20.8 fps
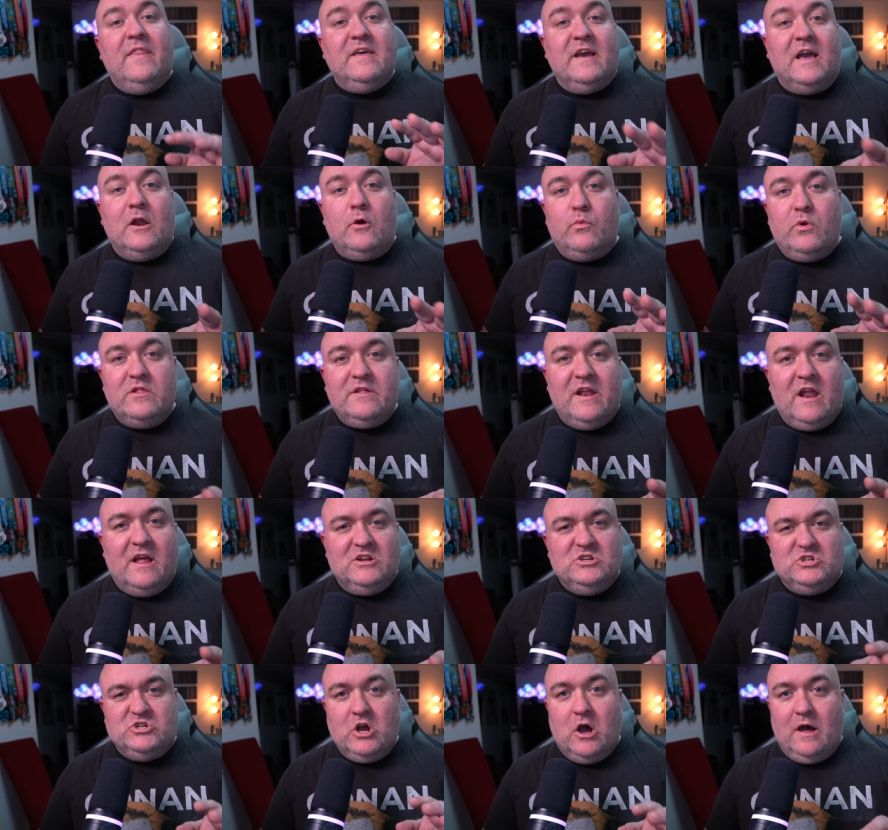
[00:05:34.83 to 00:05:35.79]
and they got a really
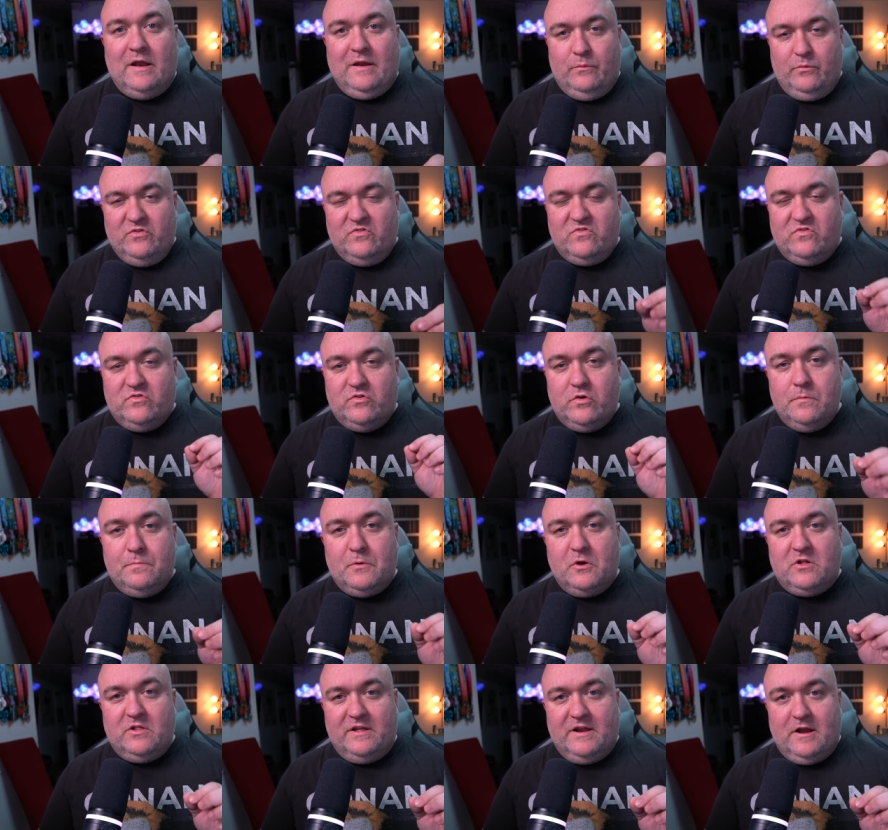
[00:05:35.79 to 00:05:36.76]
nice shot. It was
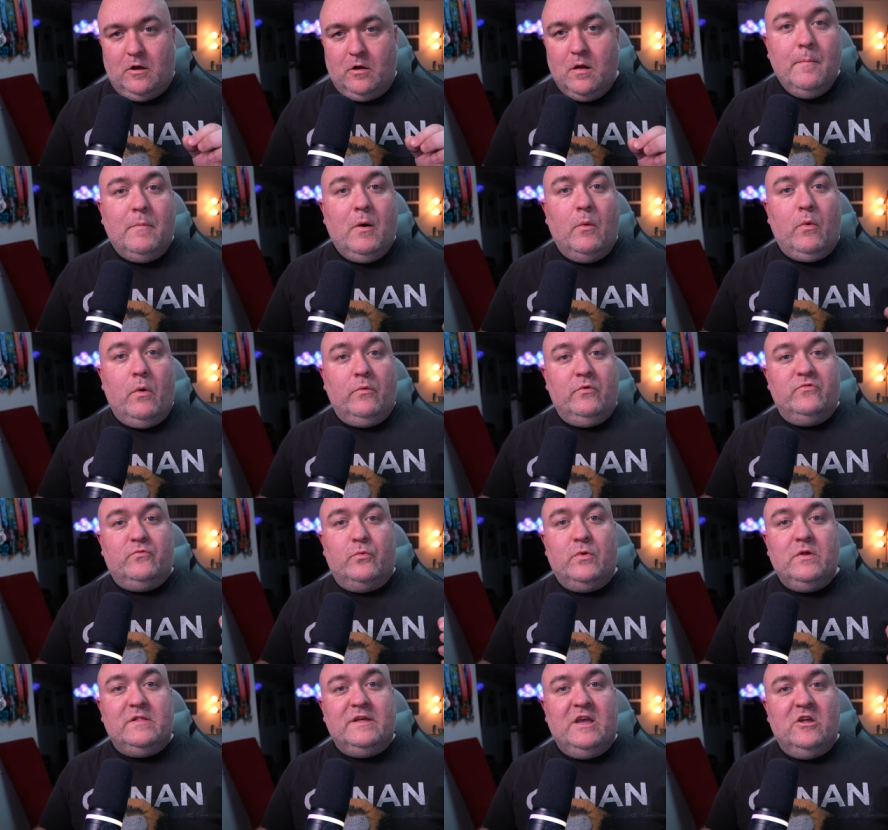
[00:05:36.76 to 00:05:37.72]
super clear. But what was
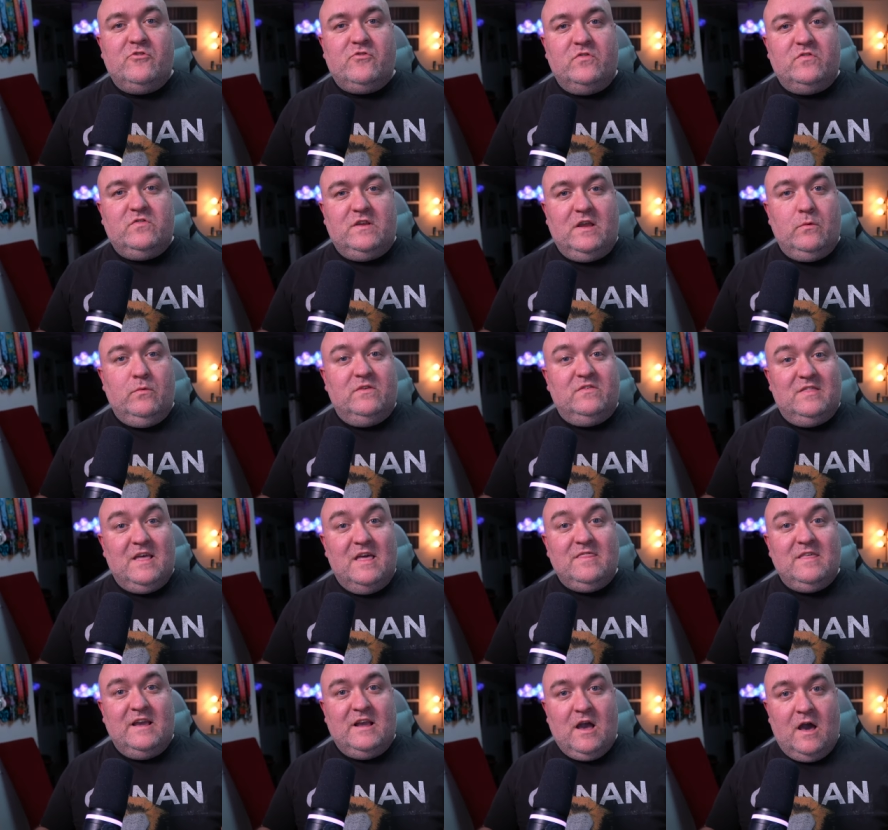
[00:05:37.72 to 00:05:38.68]
really interesting was
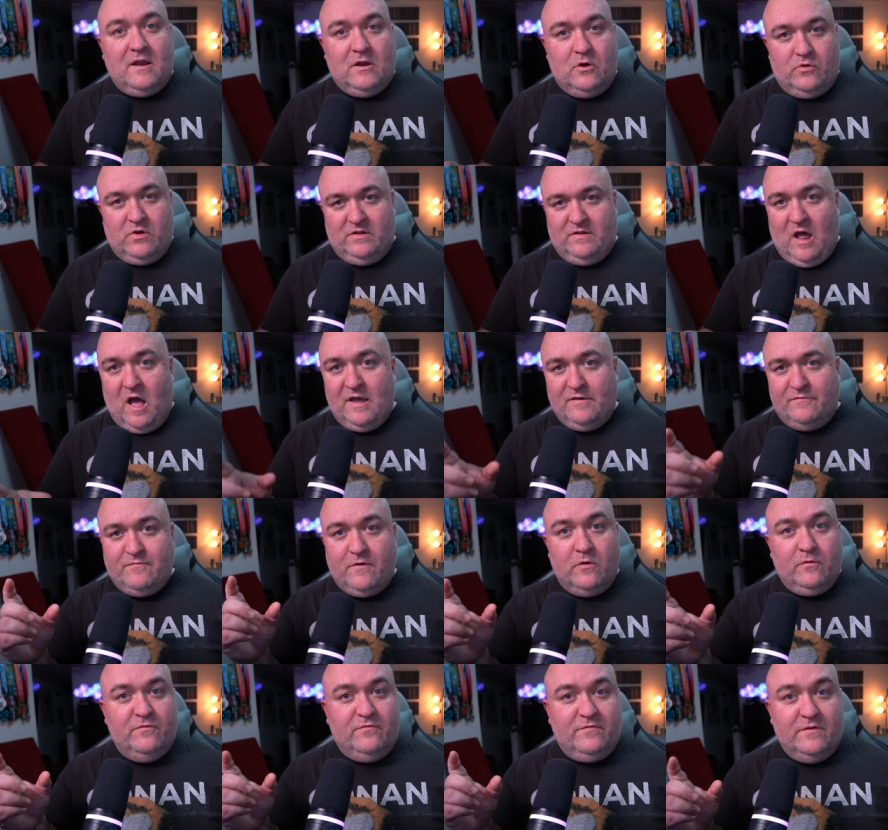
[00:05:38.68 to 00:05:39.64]
then they got out an
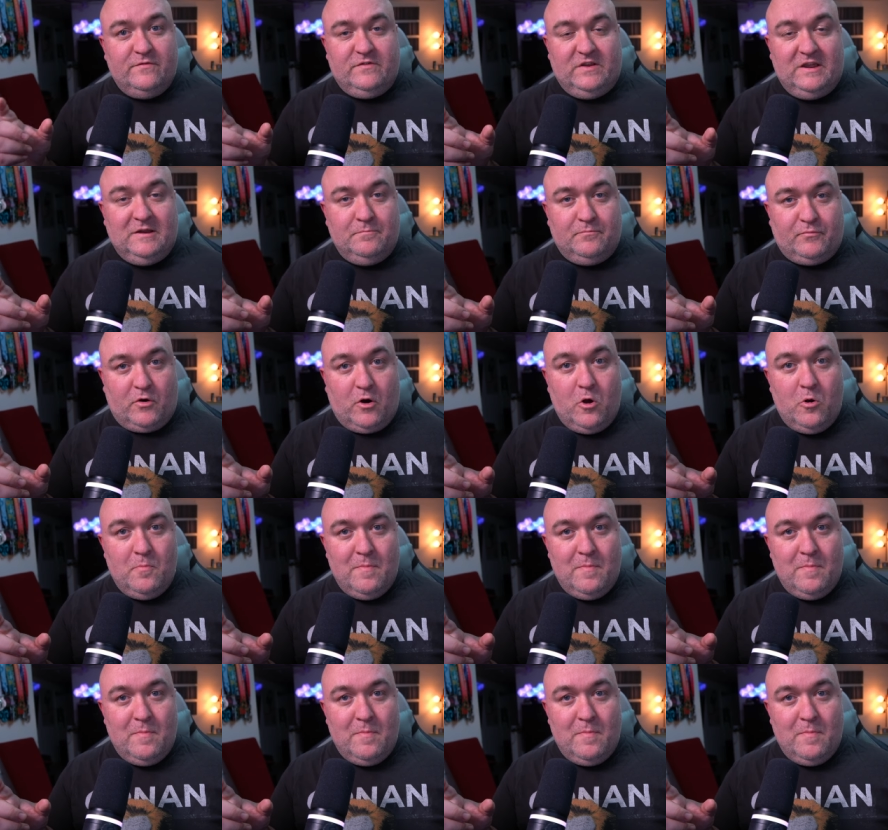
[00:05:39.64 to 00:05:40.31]
iPhone 15 Pro